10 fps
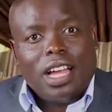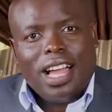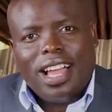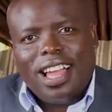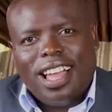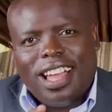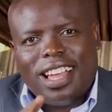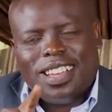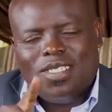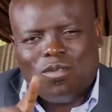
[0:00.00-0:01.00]

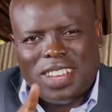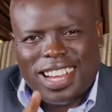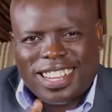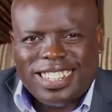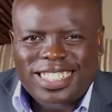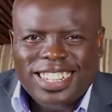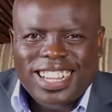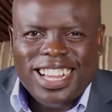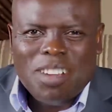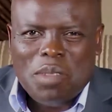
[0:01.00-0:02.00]
In fact,
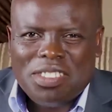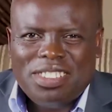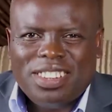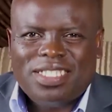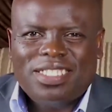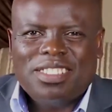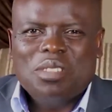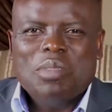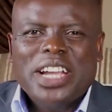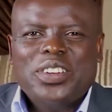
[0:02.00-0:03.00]
I must just
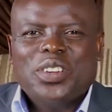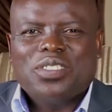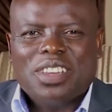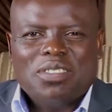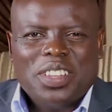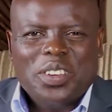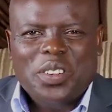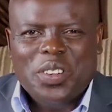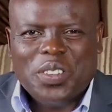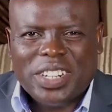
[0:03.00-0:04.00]
remind you of something you
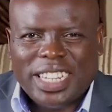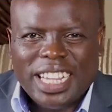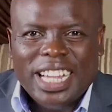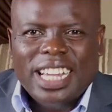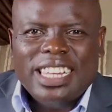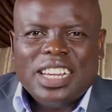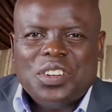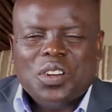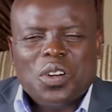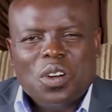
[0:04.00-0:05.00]
know already,
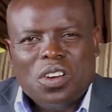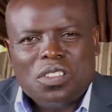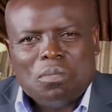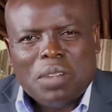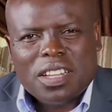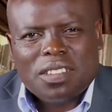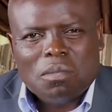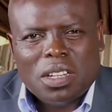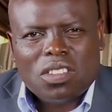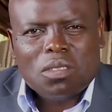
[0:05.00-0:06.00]
that your goals
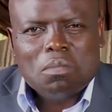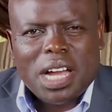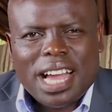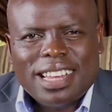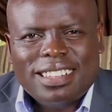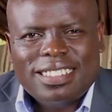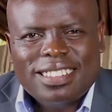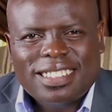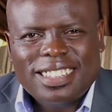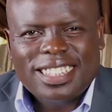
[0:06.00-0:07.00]
must be
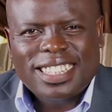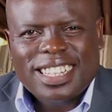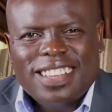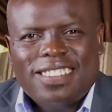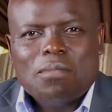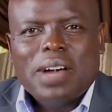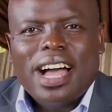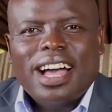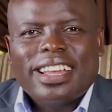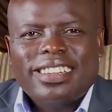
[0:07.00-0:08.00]
smart.
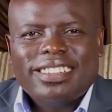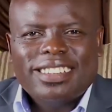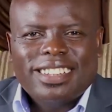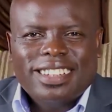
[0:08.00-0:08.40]
Smart.